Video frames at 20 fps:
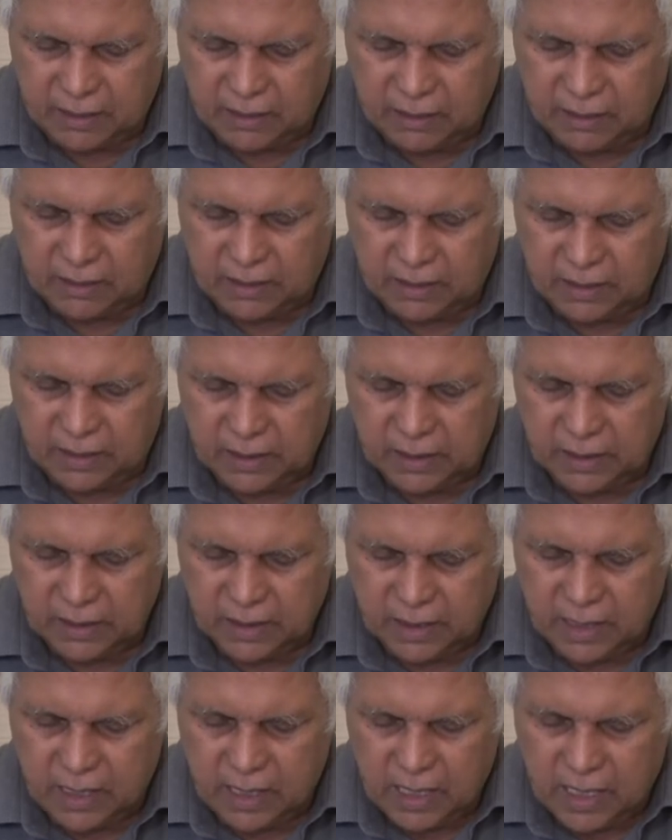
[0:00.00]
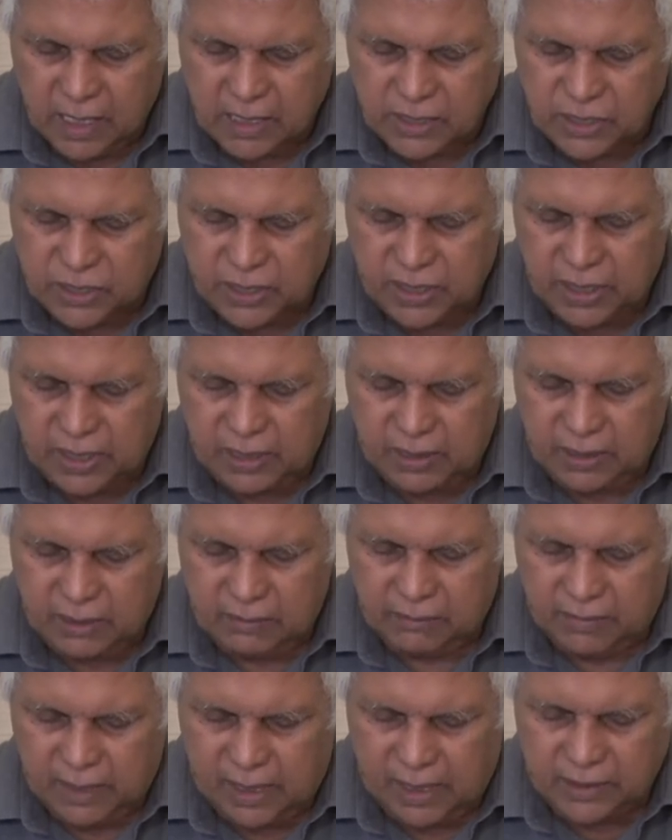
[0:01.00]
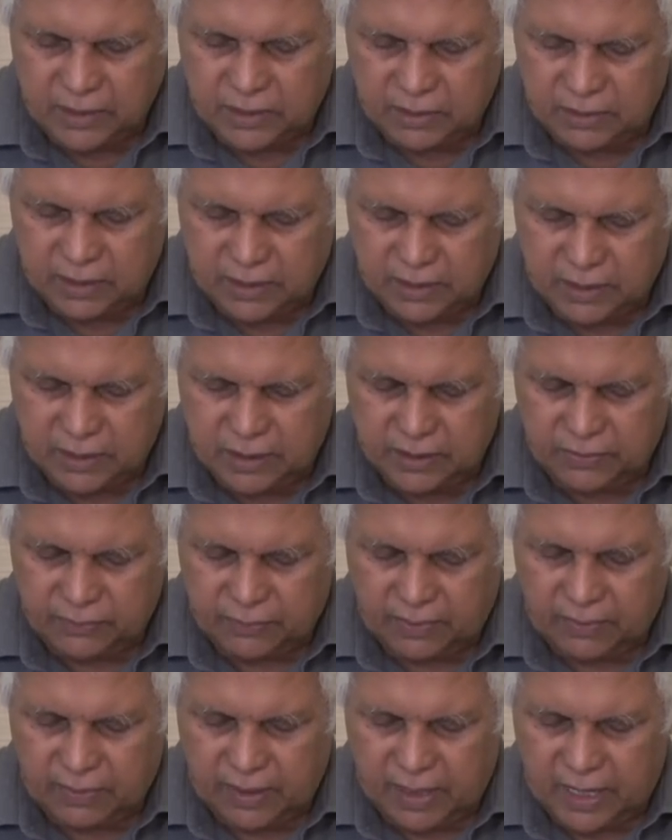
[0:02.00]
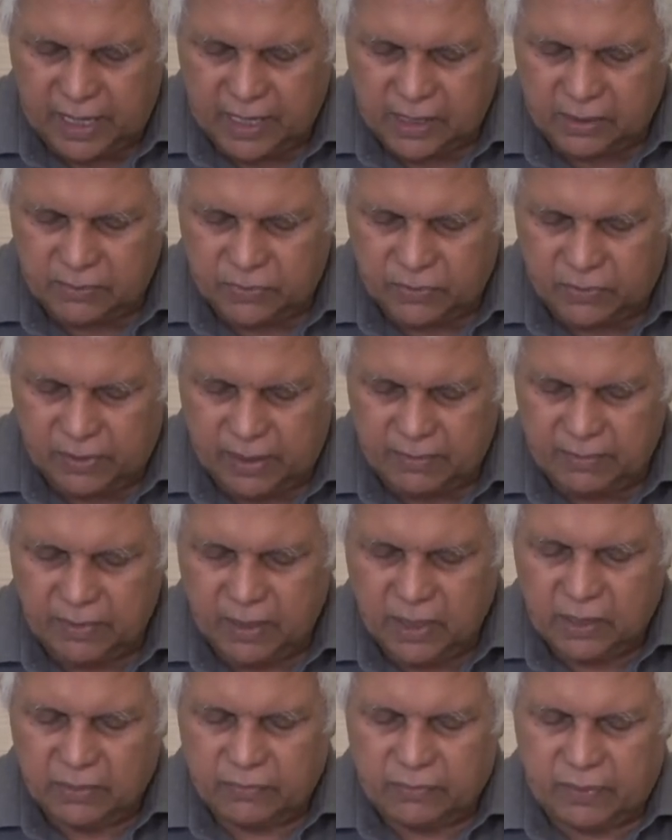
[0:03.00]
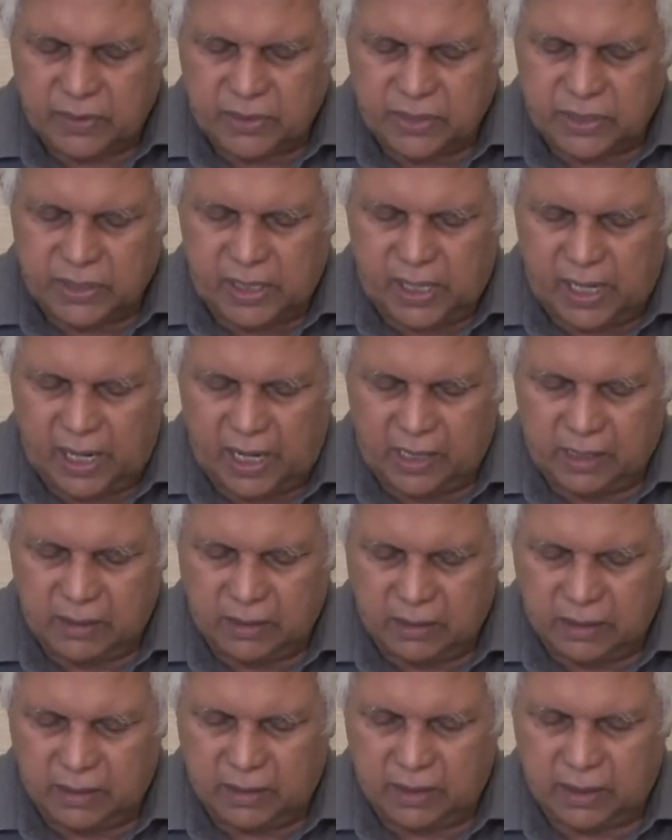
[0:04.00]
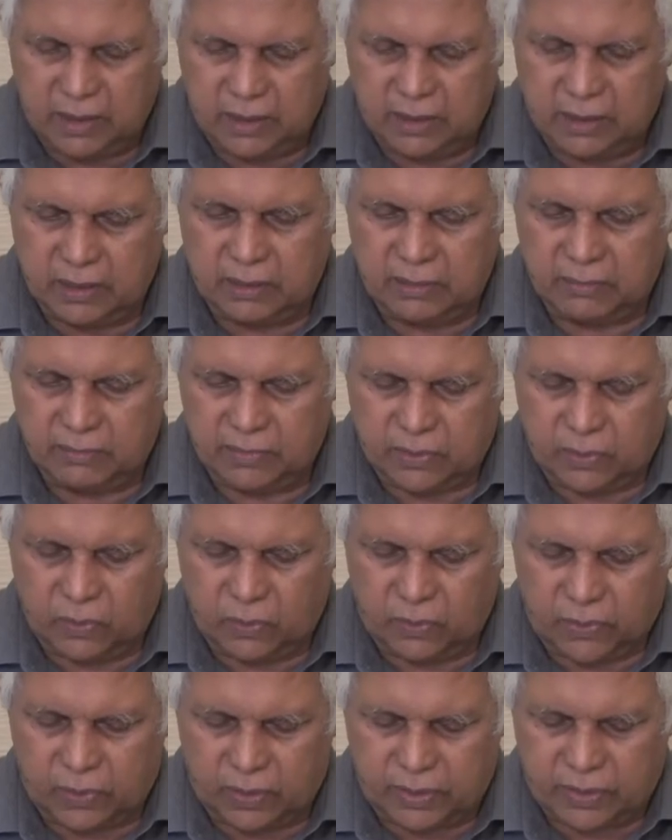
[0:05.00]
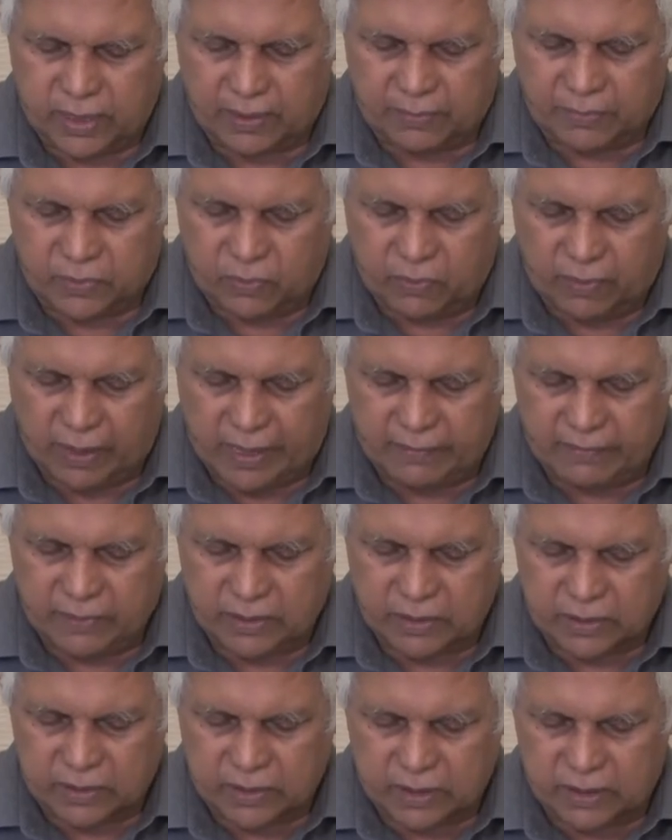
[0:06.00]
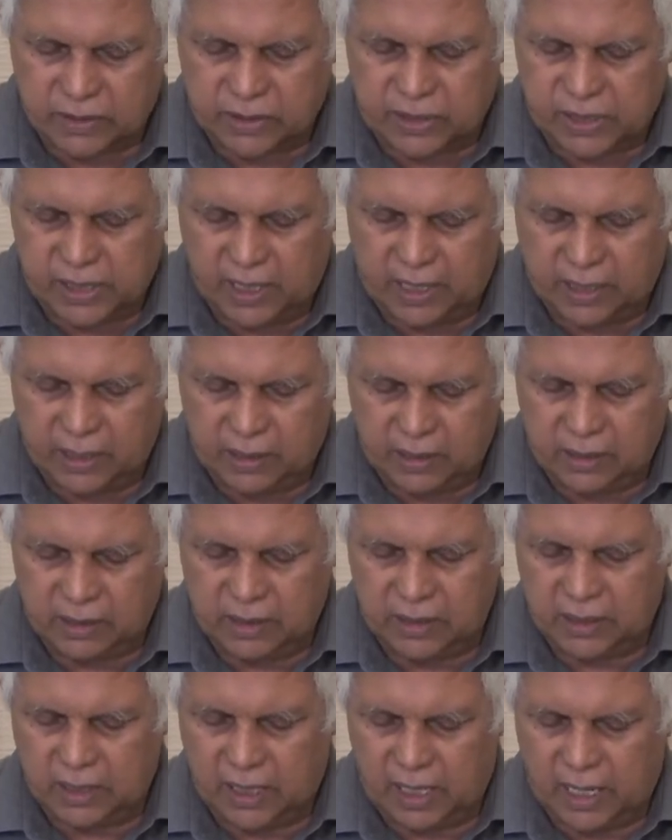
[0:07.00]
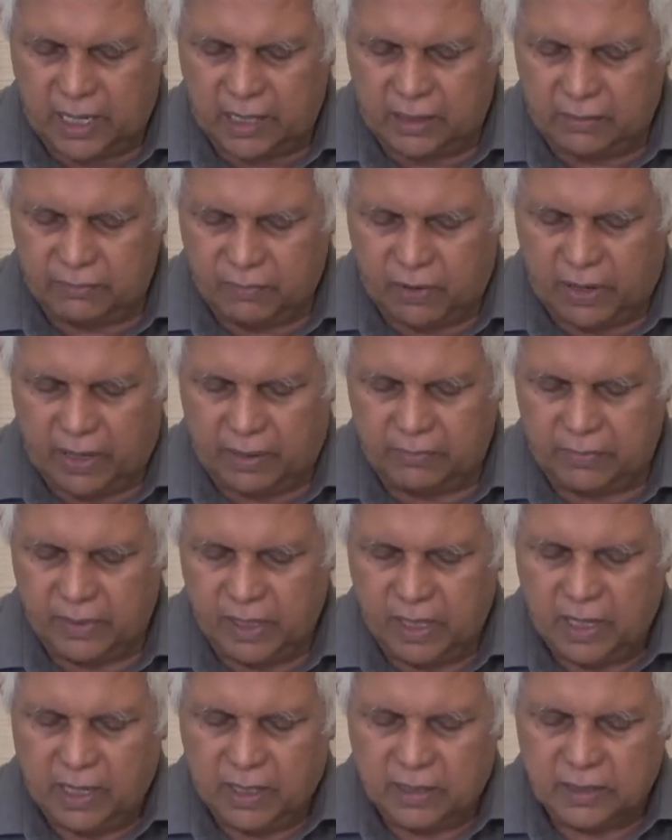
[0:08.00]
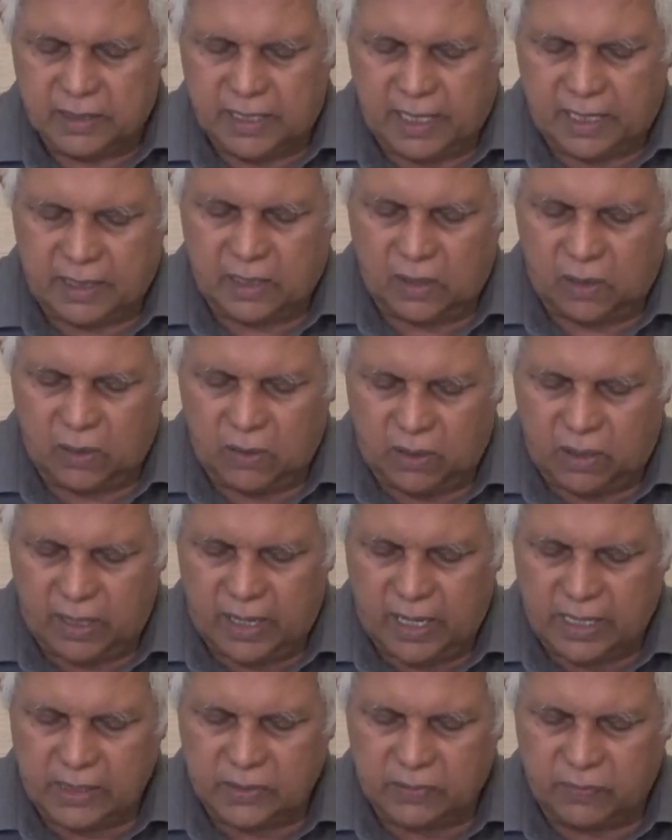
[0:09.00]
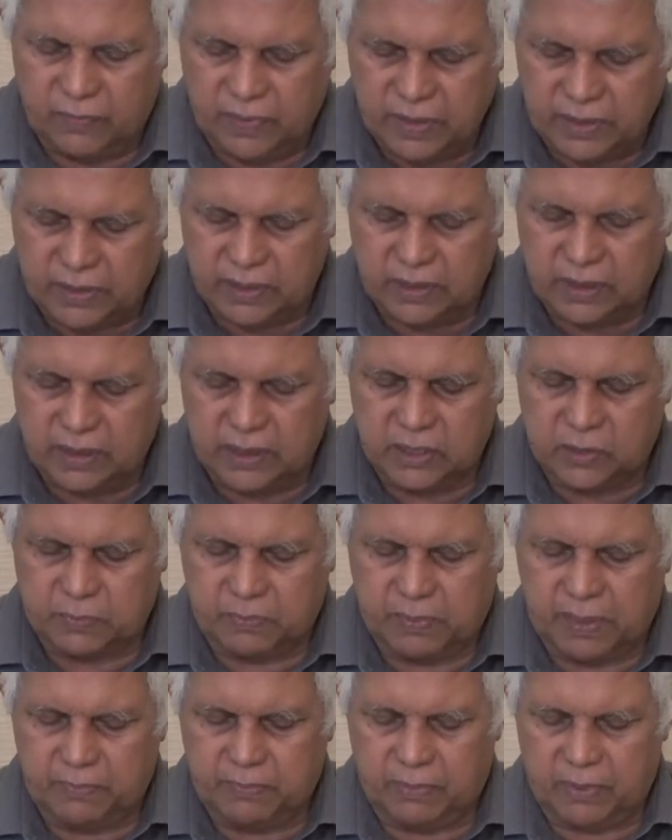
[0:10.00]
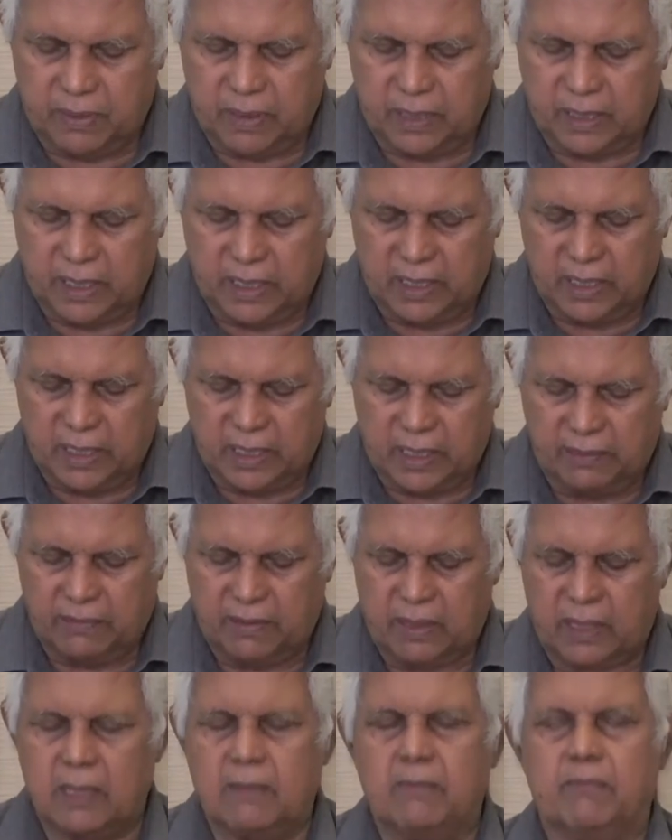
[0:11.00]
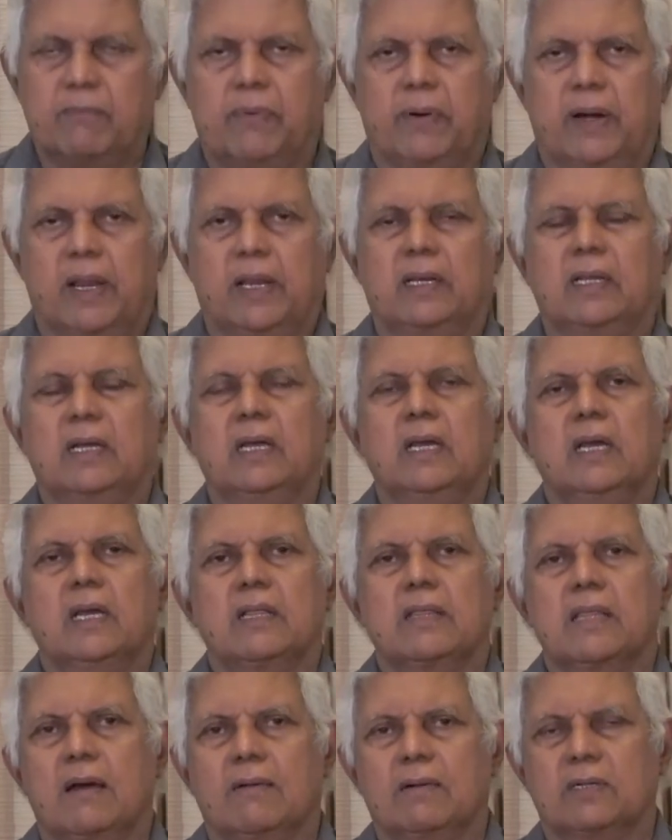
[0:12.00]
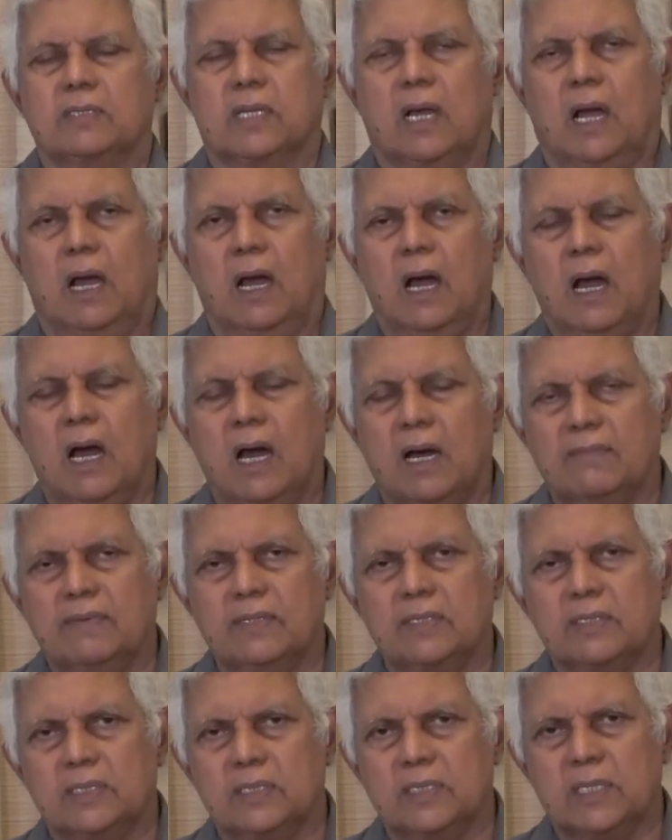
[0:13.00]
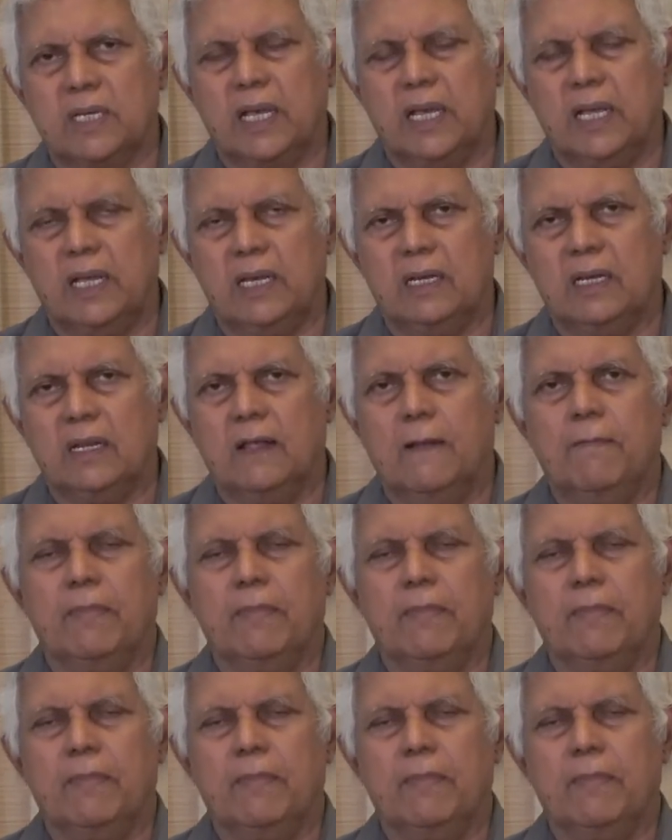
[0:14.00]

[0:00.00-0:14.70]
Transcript: heard she might return from the land of Moab, for she had heard Ruth chapter 1, verse 6 She had heard in the land of Moab that the Lord had visited his people in giving them bread. There was a harvest in